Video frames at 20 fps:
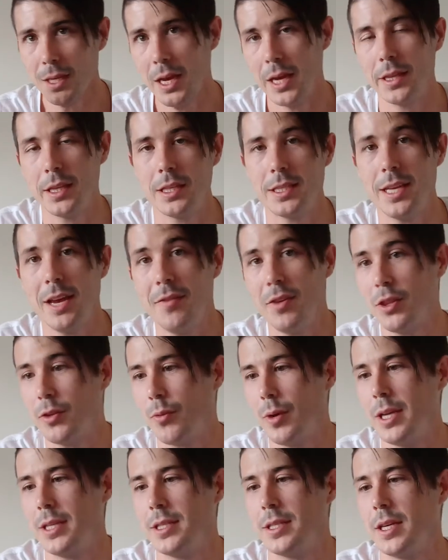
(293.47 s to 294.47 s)
And the seventh
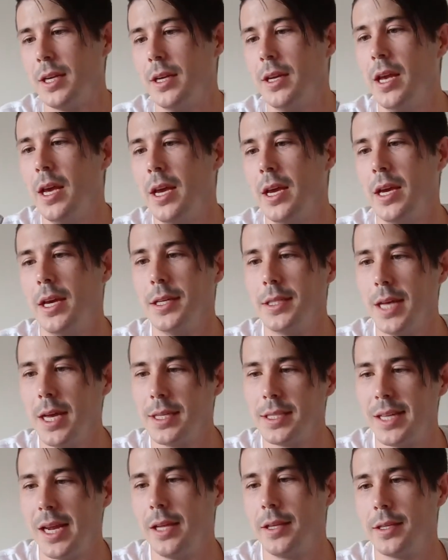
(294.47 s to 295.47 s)
reason is that
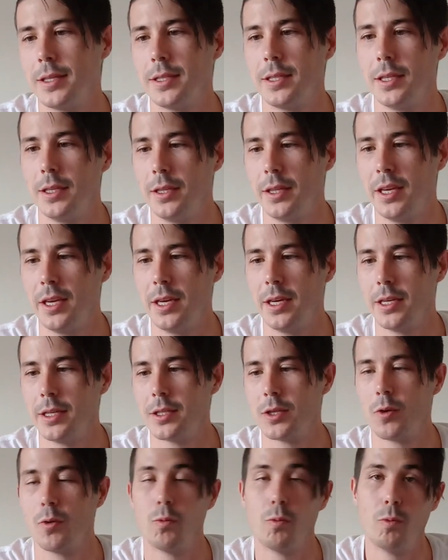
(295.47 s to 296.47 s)
stainless steel
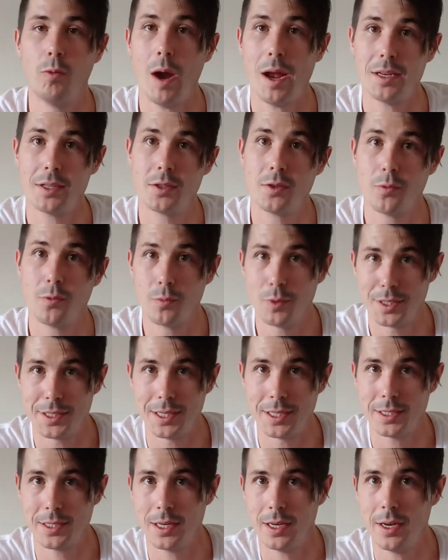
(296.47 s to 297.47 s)
is rust
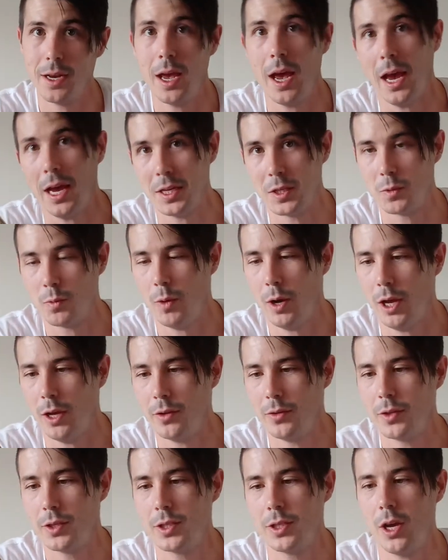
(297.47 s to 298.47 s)
resistant as
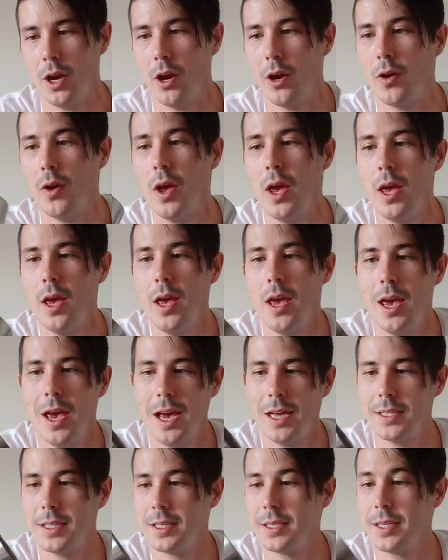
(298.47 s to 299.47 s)
well. So
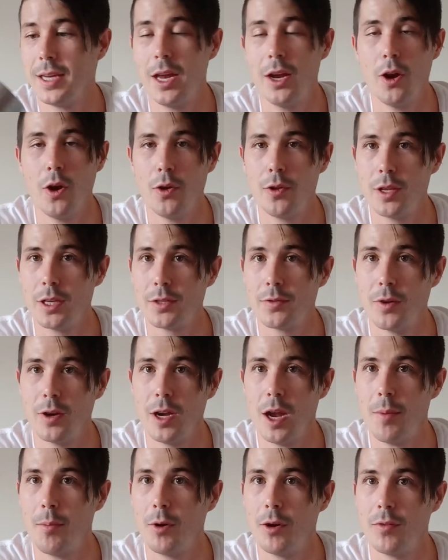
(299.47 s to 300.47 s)
As I said, owned this for a
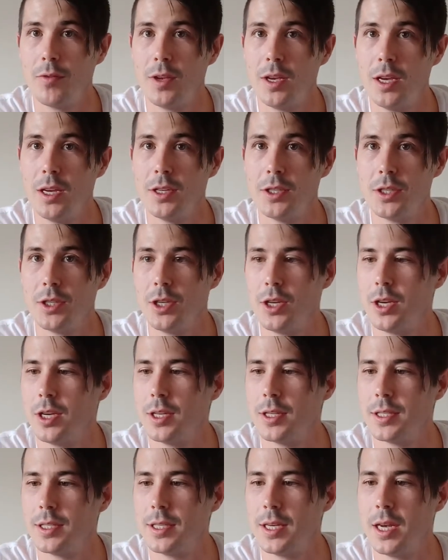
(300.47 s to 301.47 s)
number of years. You
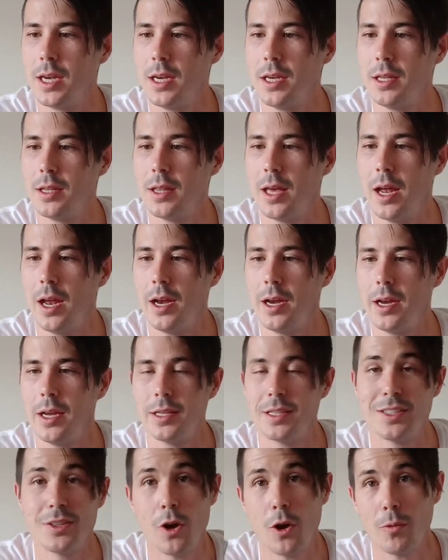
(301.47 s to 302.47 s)
can see that
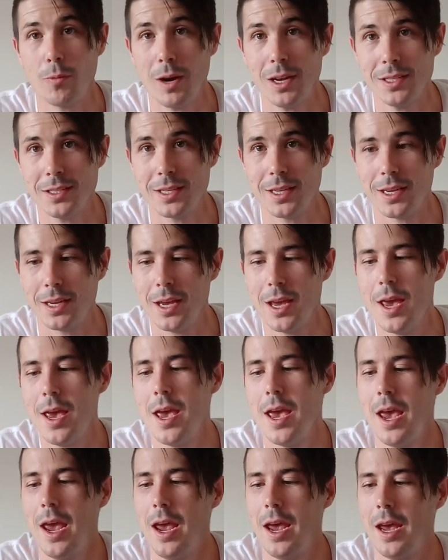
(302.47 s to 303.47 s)
it's not rusty.
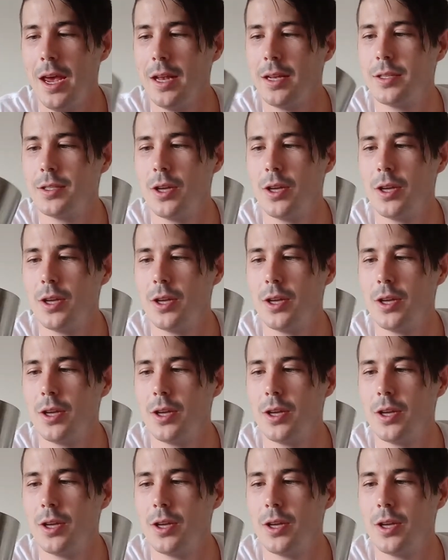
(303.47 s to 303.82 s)
And